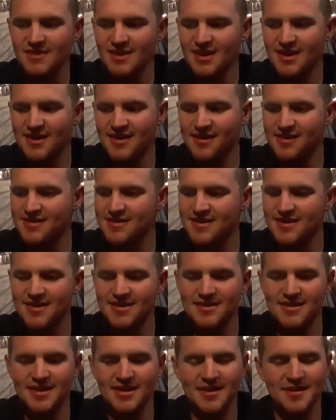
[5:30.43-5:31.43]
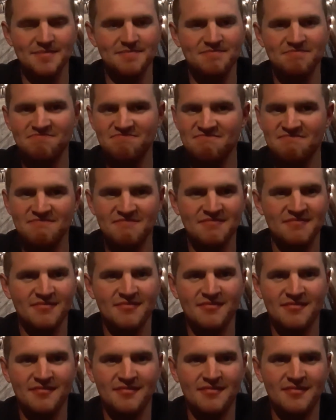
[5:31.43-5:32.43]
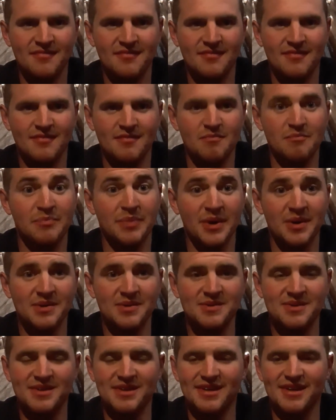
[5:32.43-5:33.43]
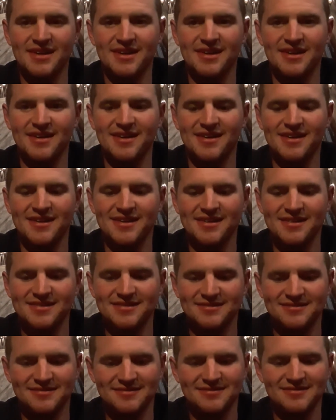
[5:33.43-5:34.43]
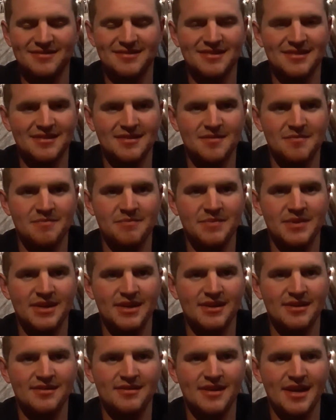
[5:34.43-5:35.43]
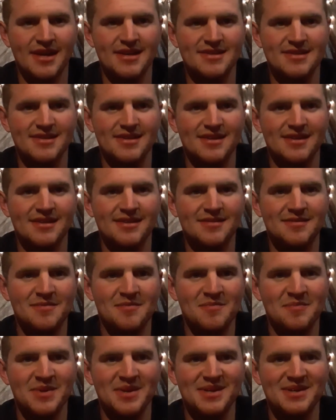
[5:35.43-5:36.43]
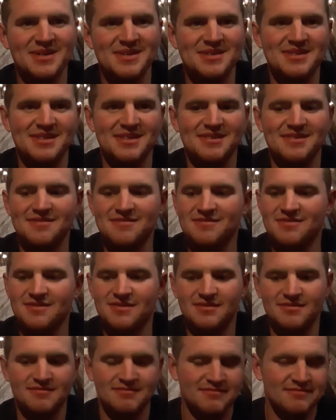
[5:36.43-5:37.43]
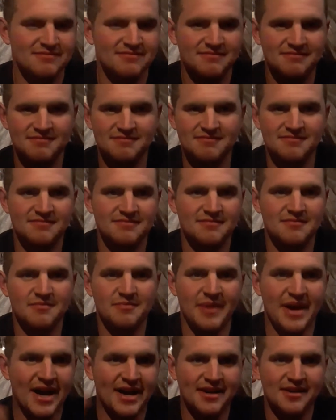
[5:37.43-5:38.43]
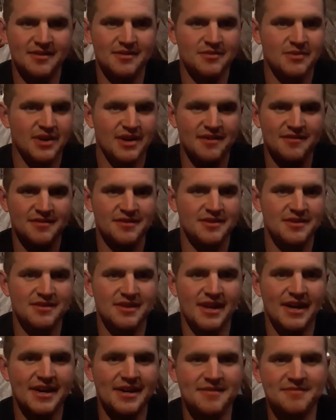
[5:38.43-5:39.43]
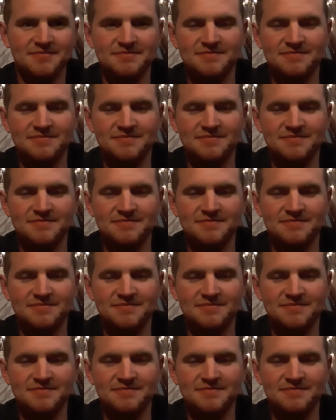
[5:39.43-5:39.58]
And you get a boat and a big case of beers and pack of whatever you like.